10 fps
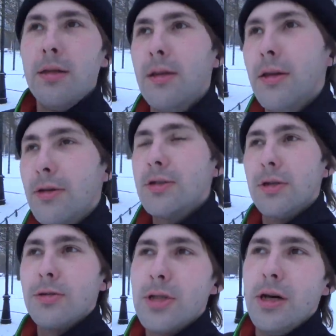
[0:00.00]
there is no
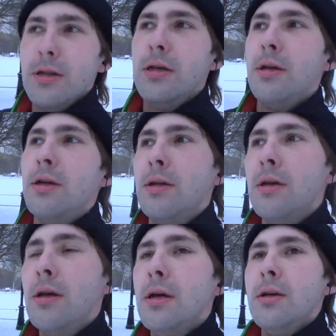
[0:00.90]
sun.
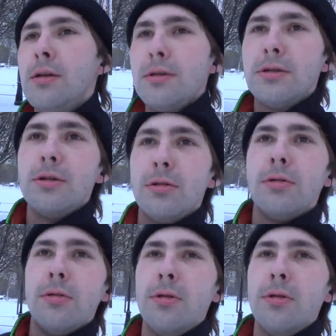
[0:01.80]
So